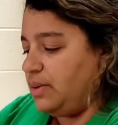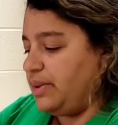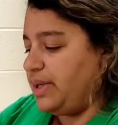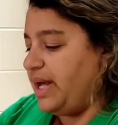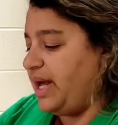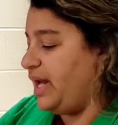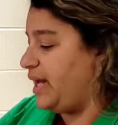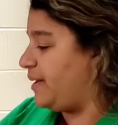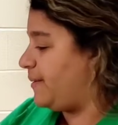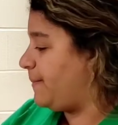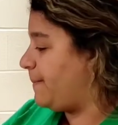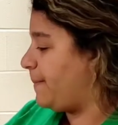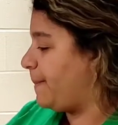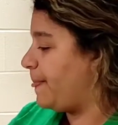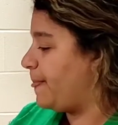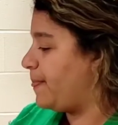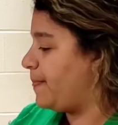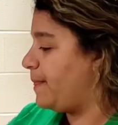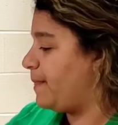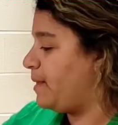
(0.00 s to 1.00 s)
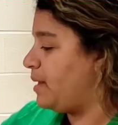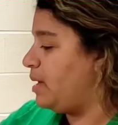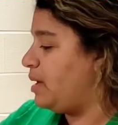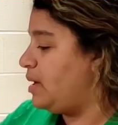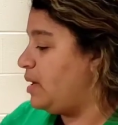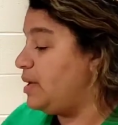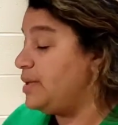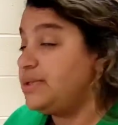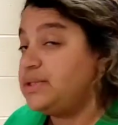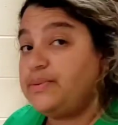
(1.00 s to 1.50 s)
Okay.
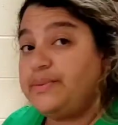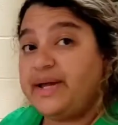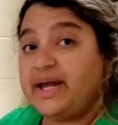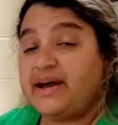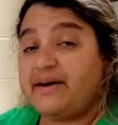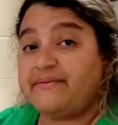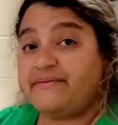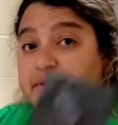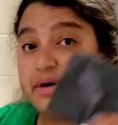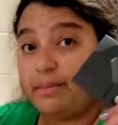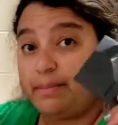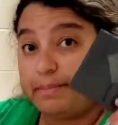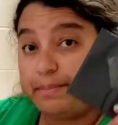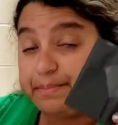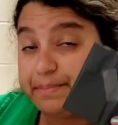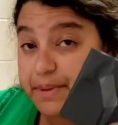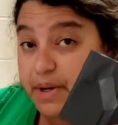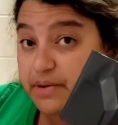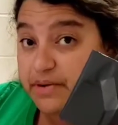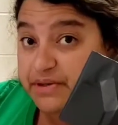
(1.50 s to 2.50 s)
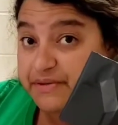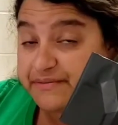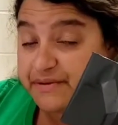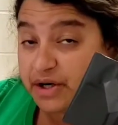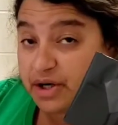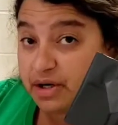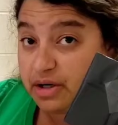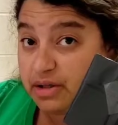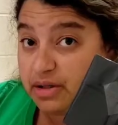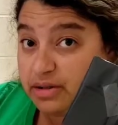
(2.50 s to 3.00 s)
So we have both of
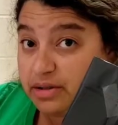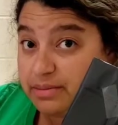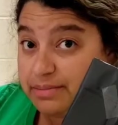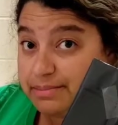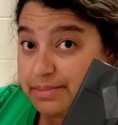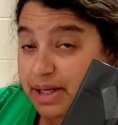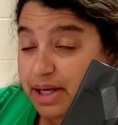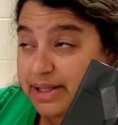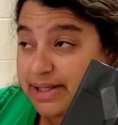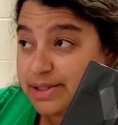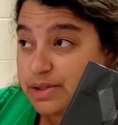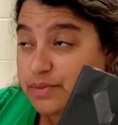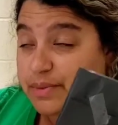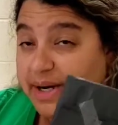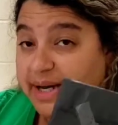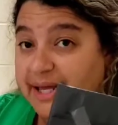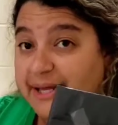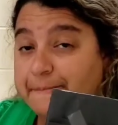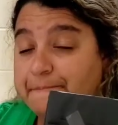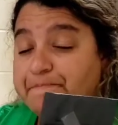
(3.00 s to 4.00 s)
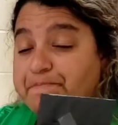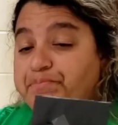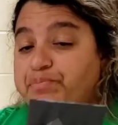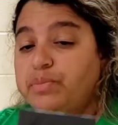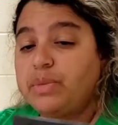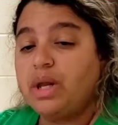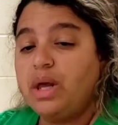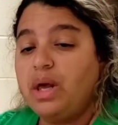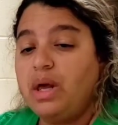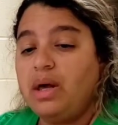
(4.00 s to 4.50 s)
our pockets ready,
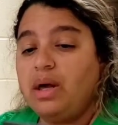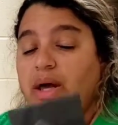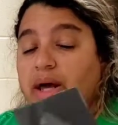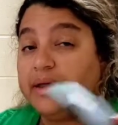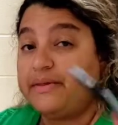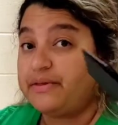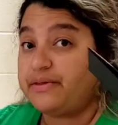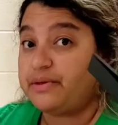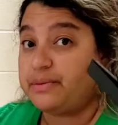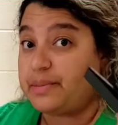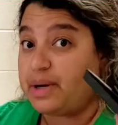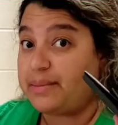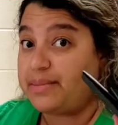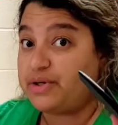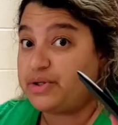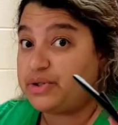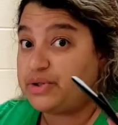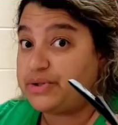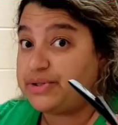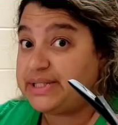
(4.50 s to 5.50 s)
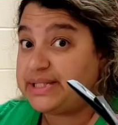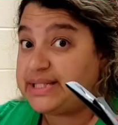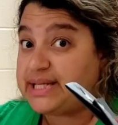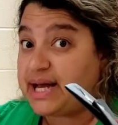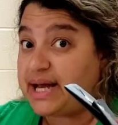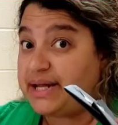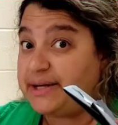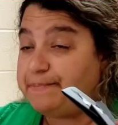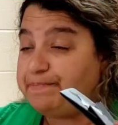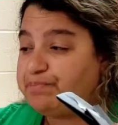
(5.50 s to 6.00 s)
and the thermometers are
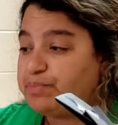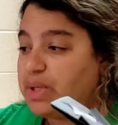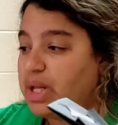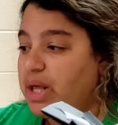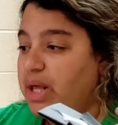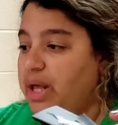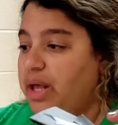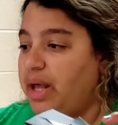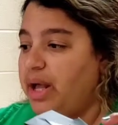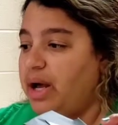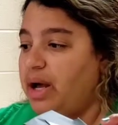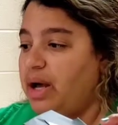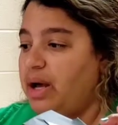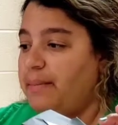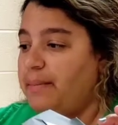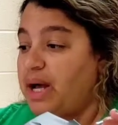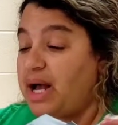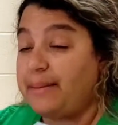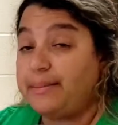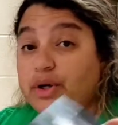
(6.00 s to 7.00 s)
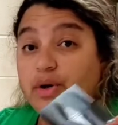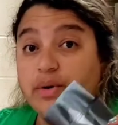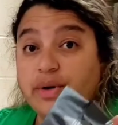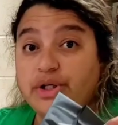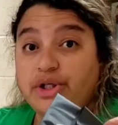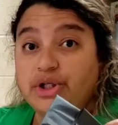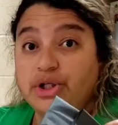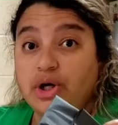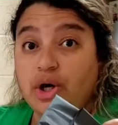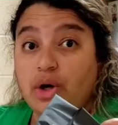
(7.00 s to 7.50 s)
inside. I'm
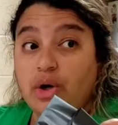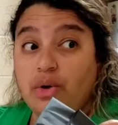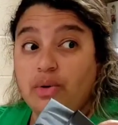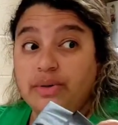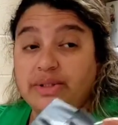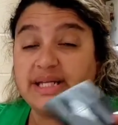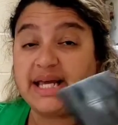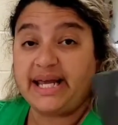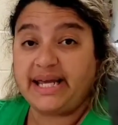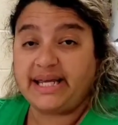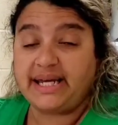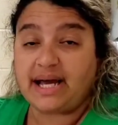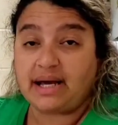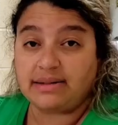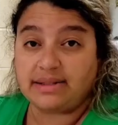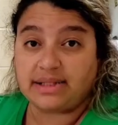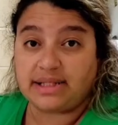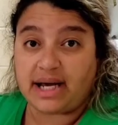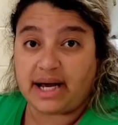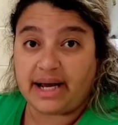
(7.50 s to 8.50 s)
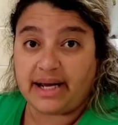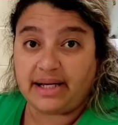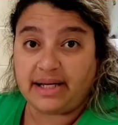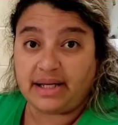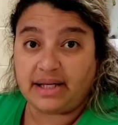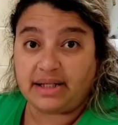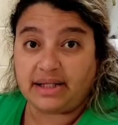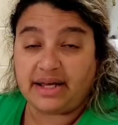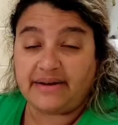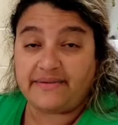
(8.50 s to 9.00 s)
going to go take it
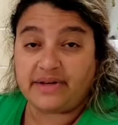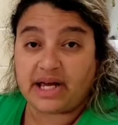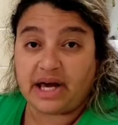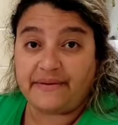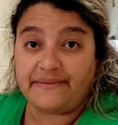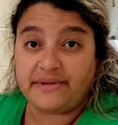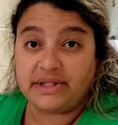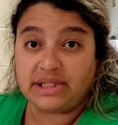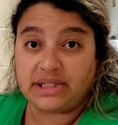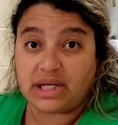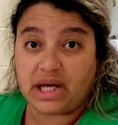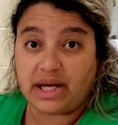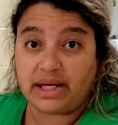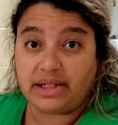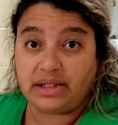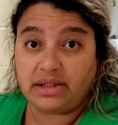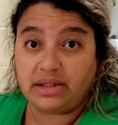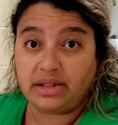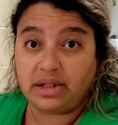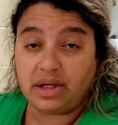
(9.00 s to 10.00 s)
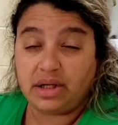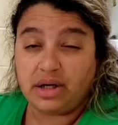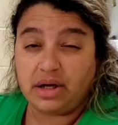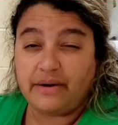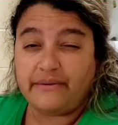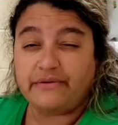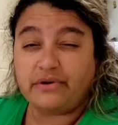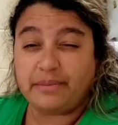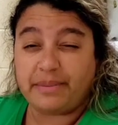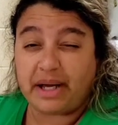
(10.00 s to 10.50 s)
outside and leave it out in the sun
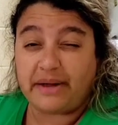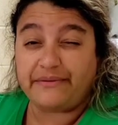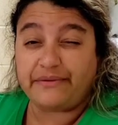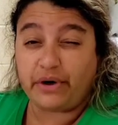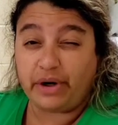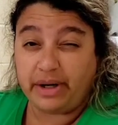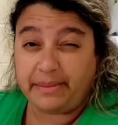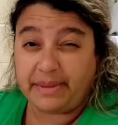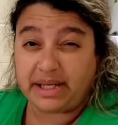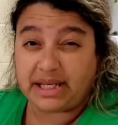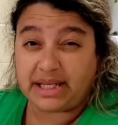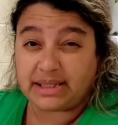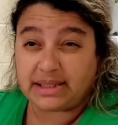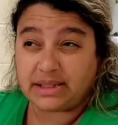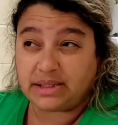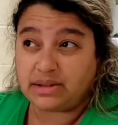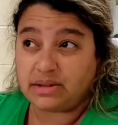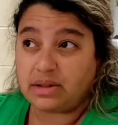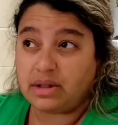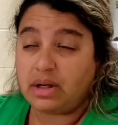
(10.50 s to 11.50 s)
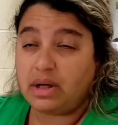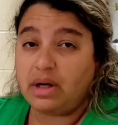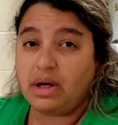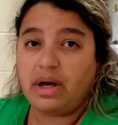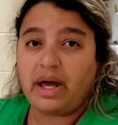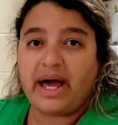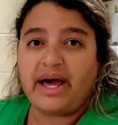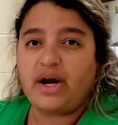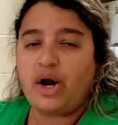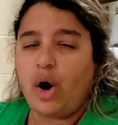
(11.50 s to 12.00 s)
for about 30 minutes.
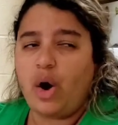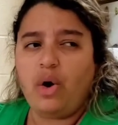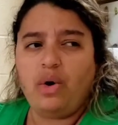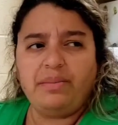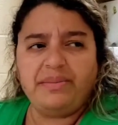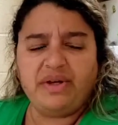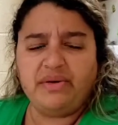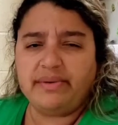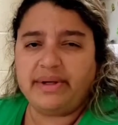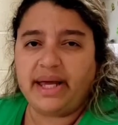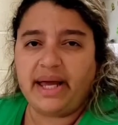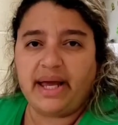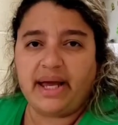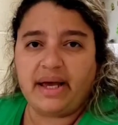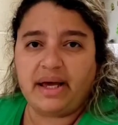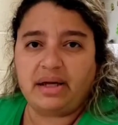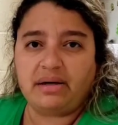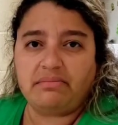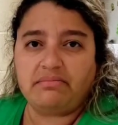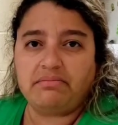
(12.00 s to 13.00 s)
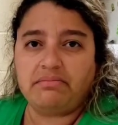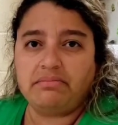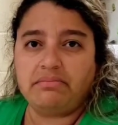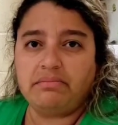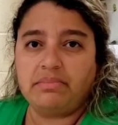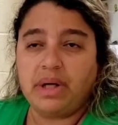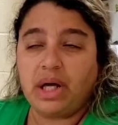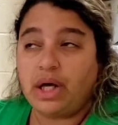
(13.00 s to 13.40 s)
At home, you can...